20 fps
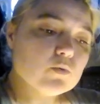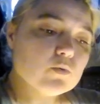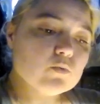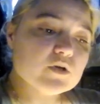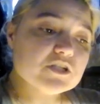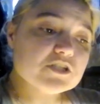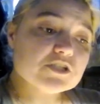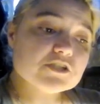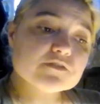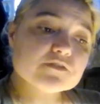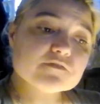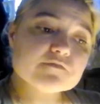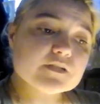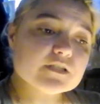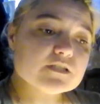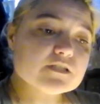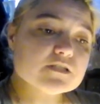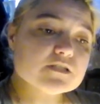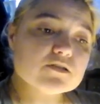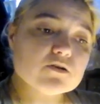which
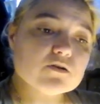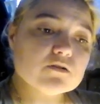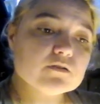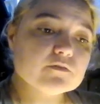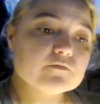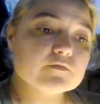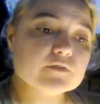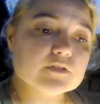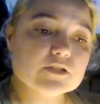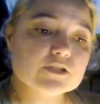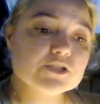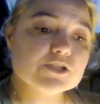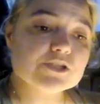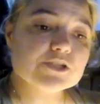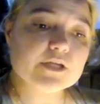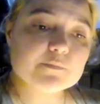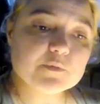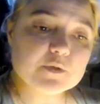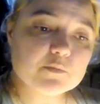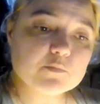fixed all of the
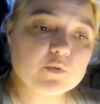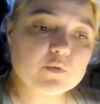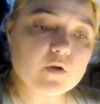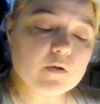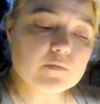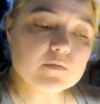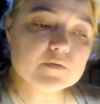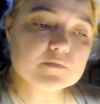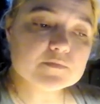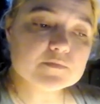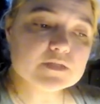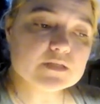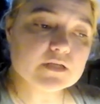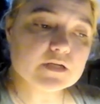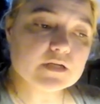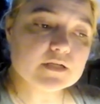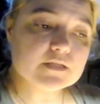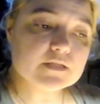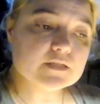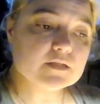shaping problems
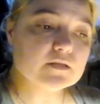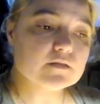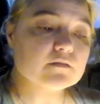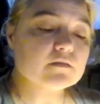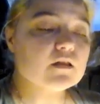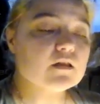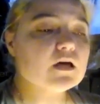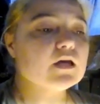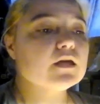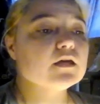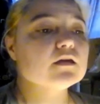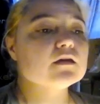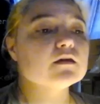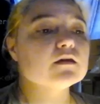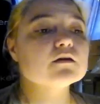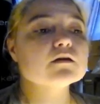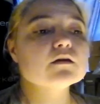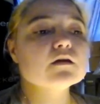that I didn't like.